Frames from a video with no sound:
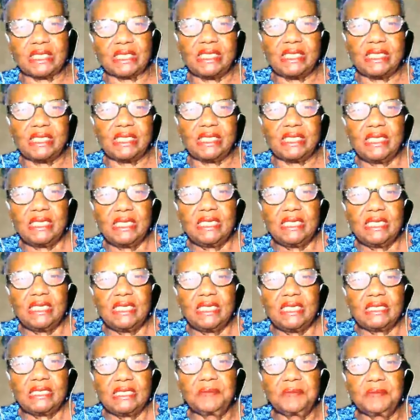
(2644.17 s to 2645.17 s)
to be
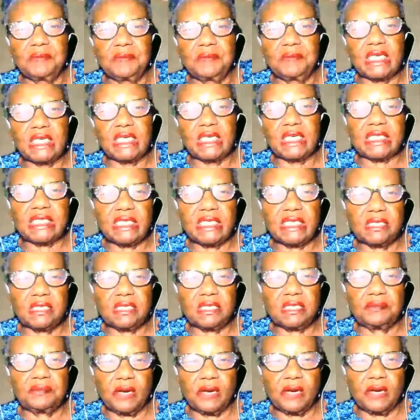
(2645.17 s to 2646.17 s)
considered a
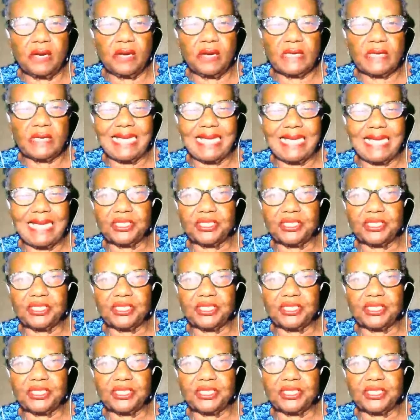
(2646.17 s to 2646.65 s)
broadcaster